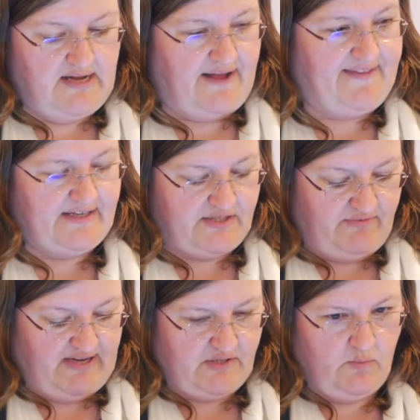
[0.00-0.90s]
And that's the
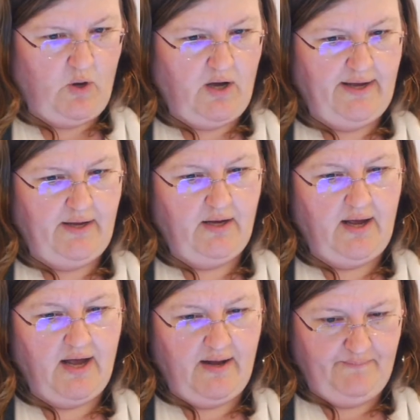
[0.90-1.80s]
reason why
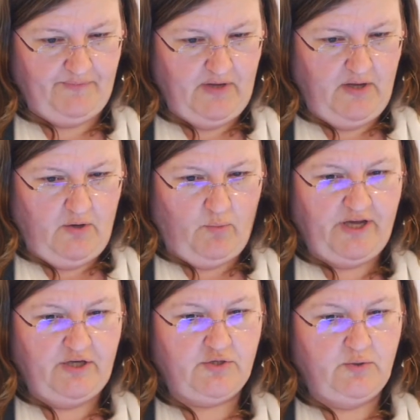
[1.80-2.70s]
um, we're
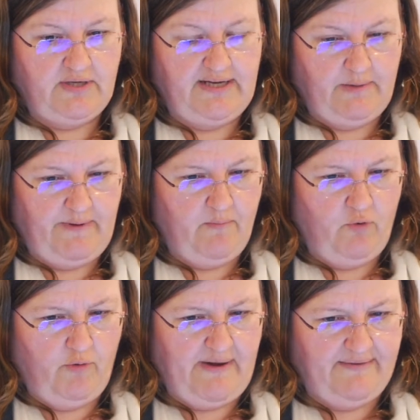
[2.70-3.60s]
going to talk a little bit
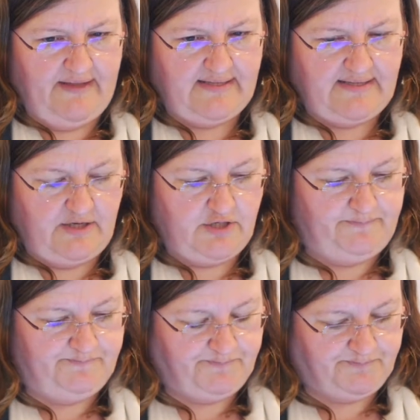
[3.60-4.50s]
more about that
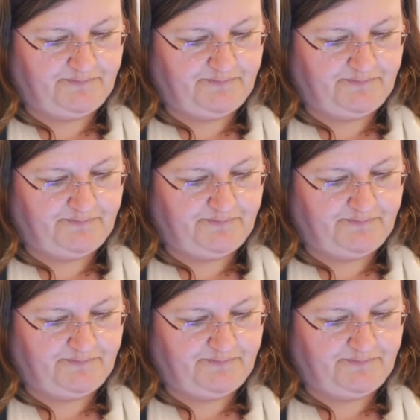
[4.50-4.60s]
section.